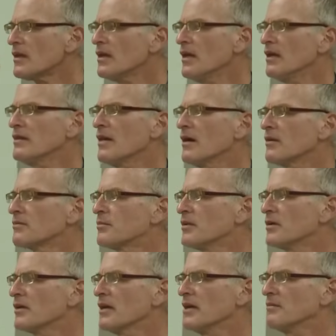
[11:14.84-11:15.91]
that
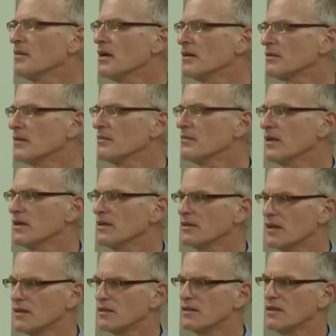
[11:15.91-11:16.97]
book came out in May
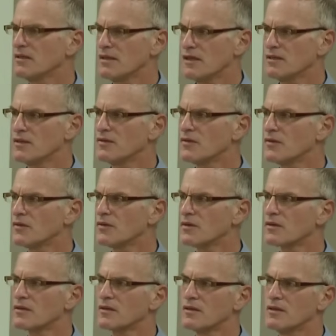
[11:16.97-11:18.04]

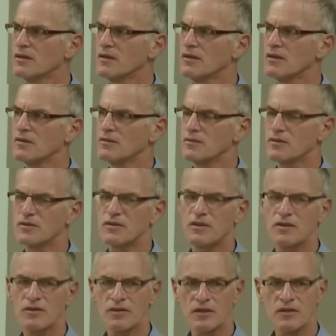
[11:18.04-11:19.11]
1984. That was
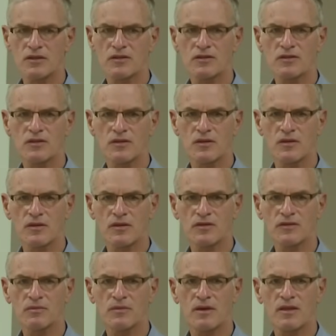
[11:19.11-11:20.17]
30 years ago
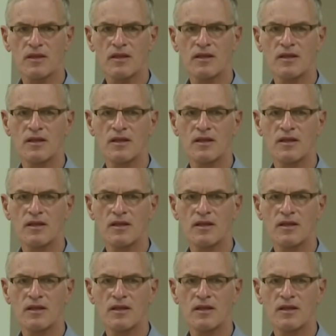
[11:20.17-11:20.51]
this month.